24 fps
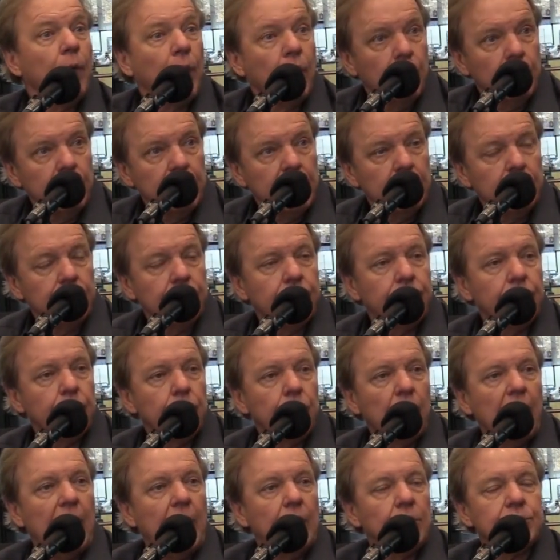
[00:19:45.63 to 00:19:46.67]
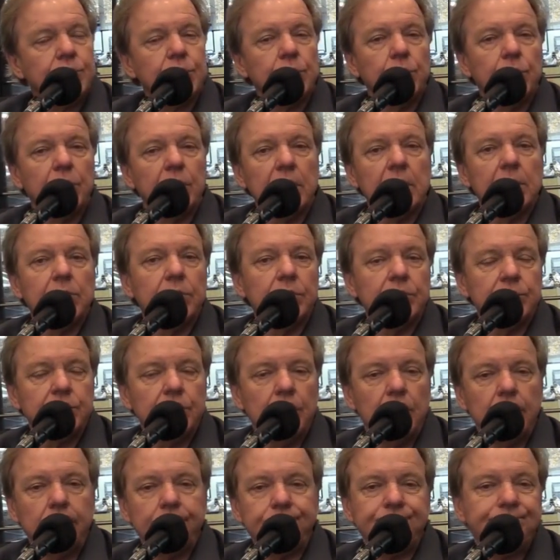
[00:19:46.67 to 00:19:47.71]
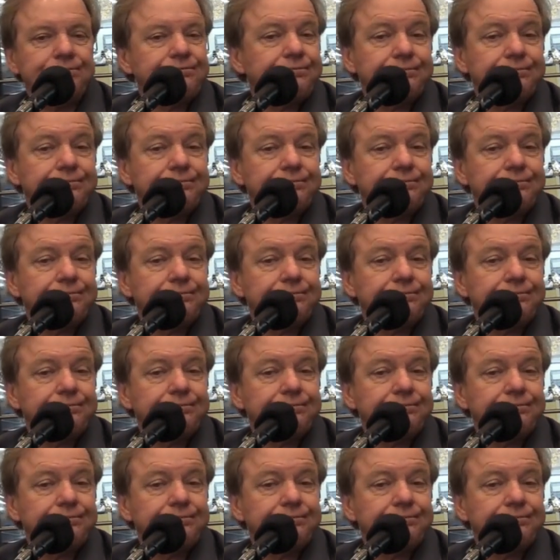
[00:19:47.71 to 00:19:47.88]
Martin and Farouche or whatever. So,